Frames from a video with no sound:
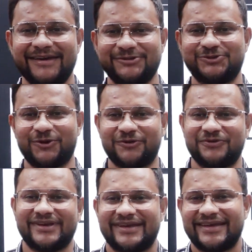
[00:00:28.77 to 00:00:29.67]

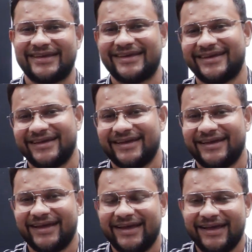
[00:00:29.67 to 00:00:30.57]
Geography.
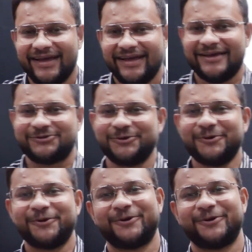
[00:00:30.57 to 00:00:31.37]
So,